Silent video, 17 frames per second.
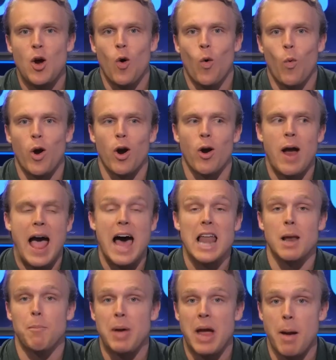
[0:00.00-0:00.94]
where
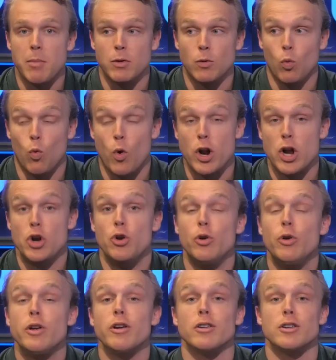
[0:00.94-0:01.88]
Alabama won a
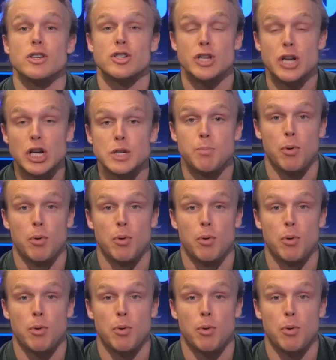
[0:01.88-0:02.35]
New Year's Six